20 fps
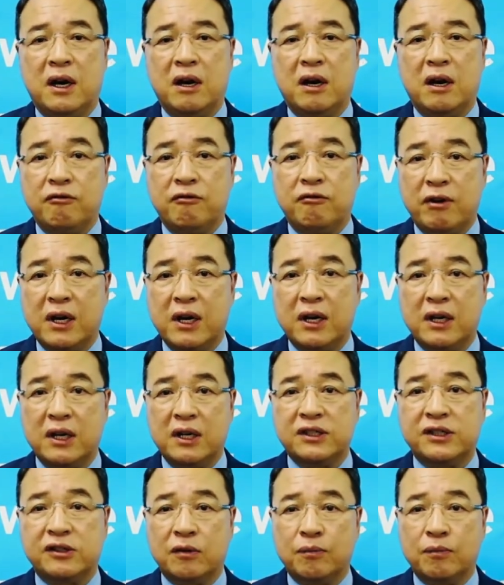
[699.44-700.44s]
Amway
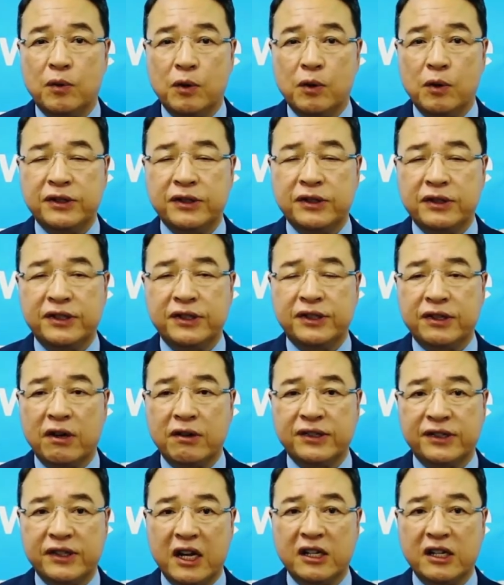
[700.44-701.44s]
is the most
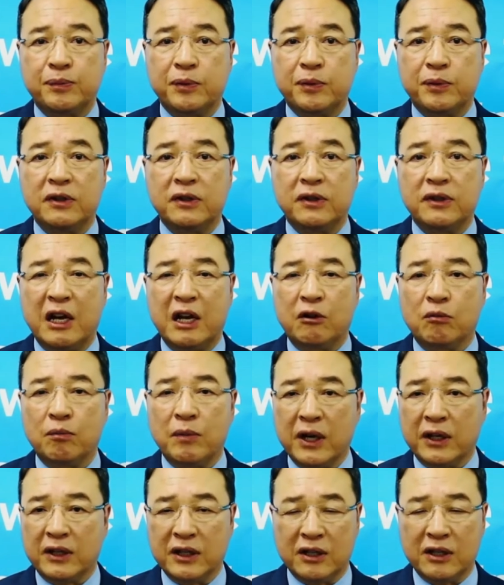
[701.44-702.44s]
successful network
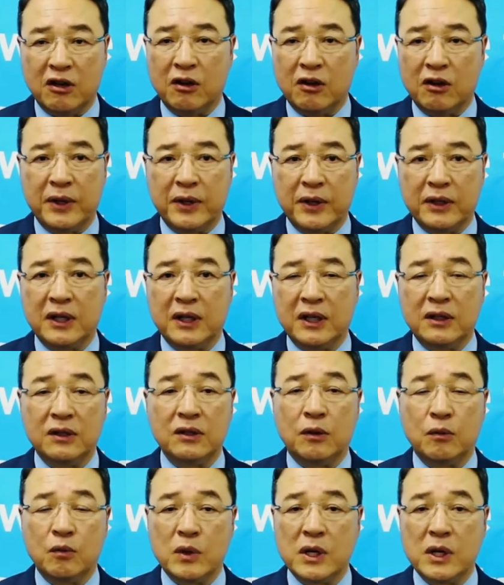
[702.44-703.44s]
marketing company in
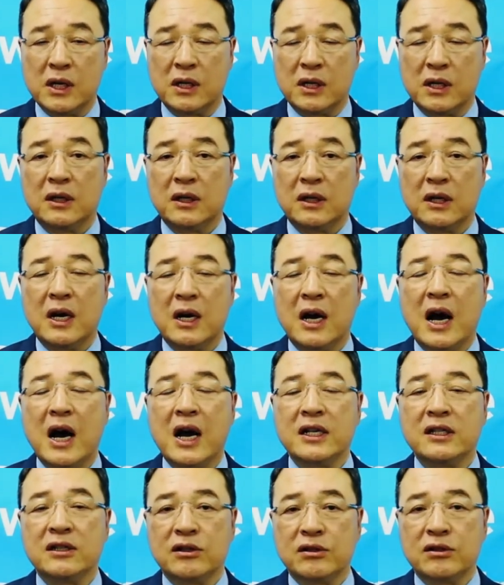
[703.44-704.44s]
the world.
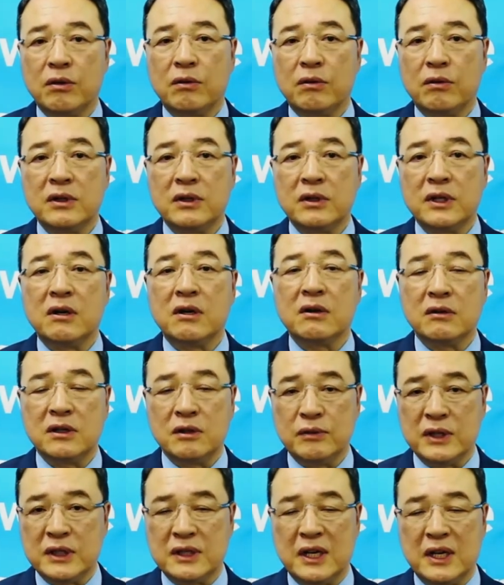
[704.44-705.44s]
I totally
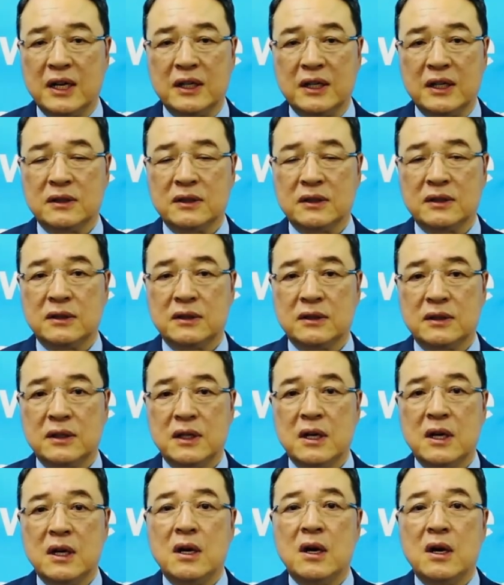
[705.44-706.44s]
agree with that.
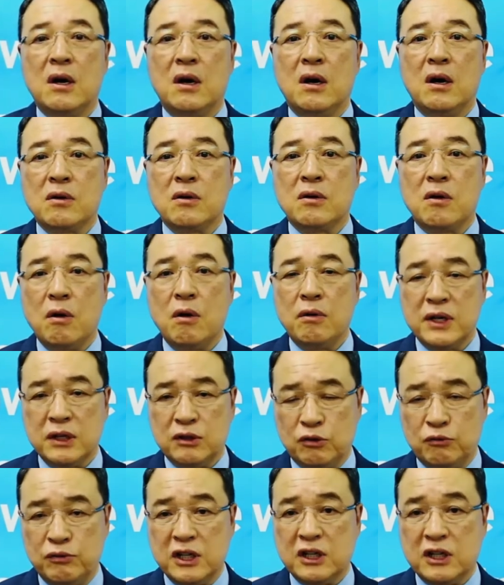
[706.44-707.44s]
According
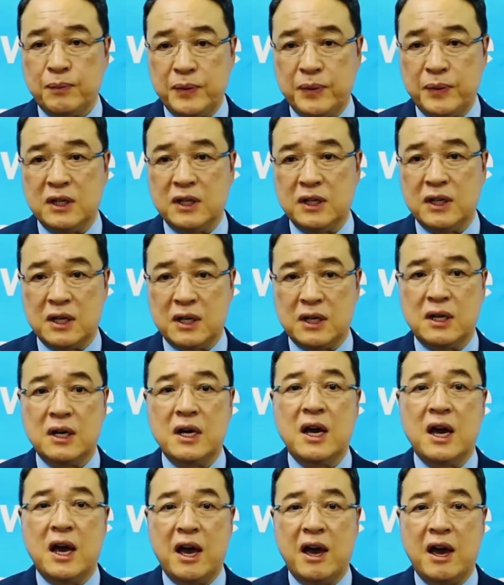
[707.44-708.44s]
to Wikipedia,
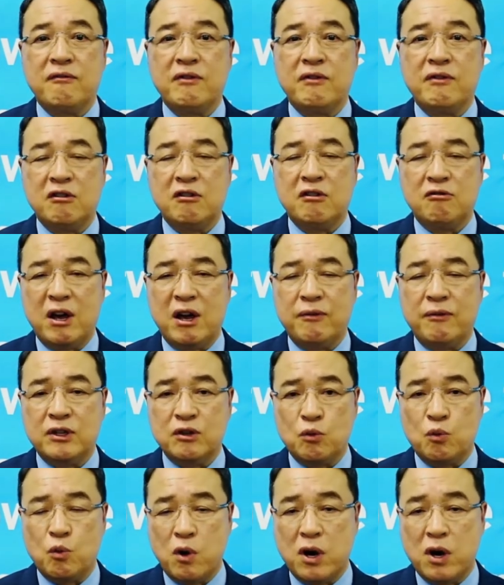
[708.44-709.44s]
Amway
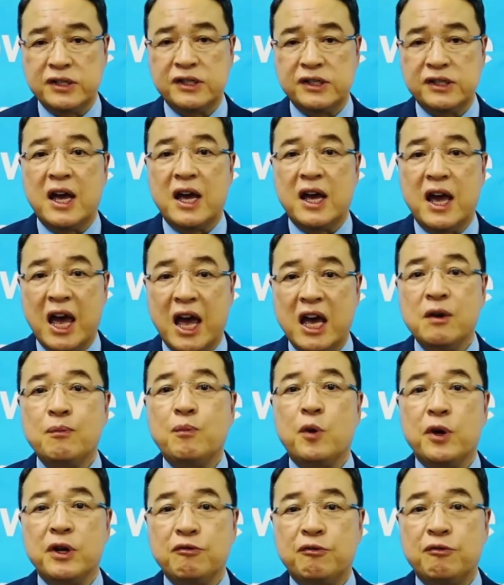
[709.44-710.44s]
revenue was
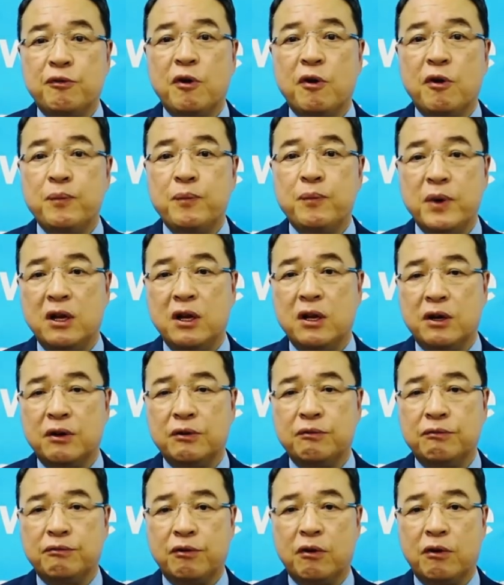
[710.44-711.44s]
eight point four
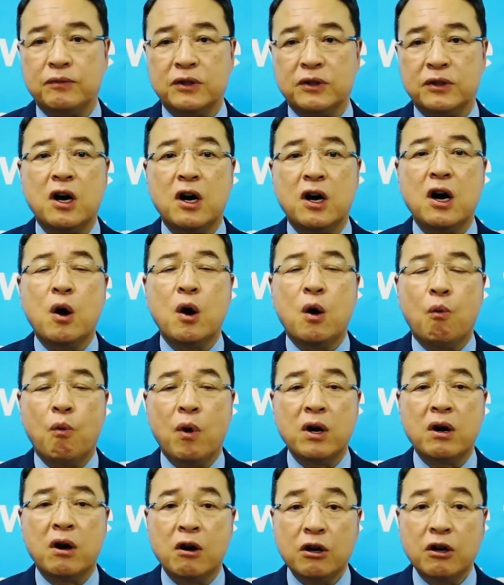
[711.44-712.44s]
billion from the
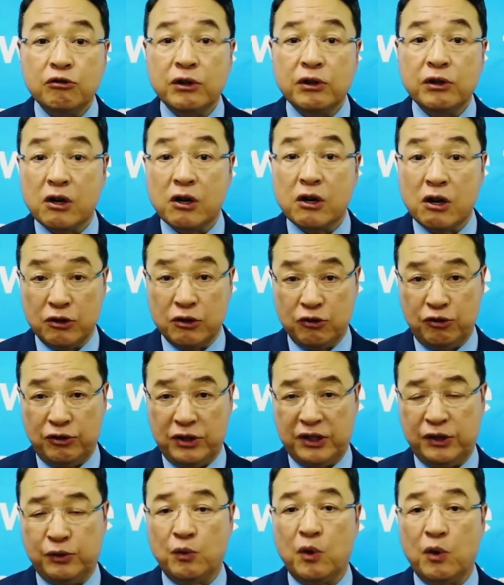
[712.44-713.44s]
one hundred
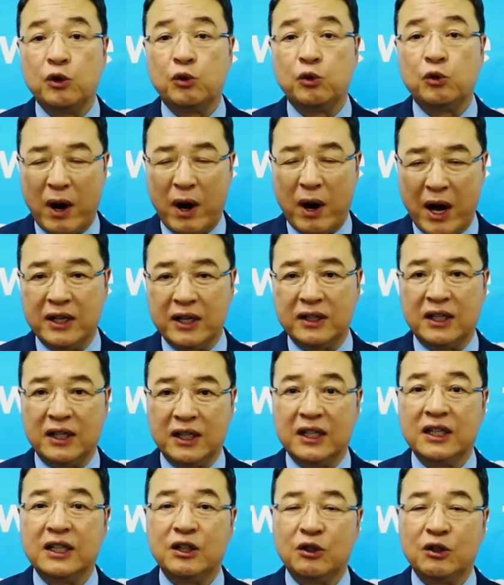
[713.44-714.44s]
countries worldwide
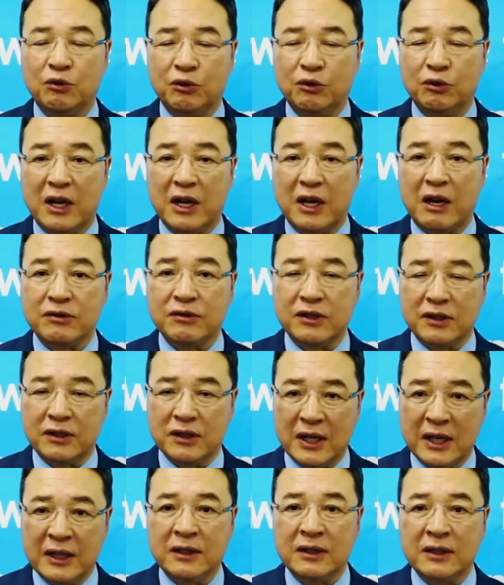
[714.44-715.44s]
in two
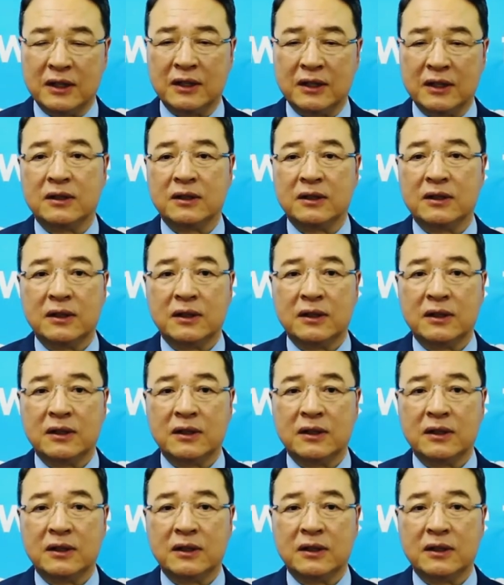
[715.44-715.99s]
thousand nineteen.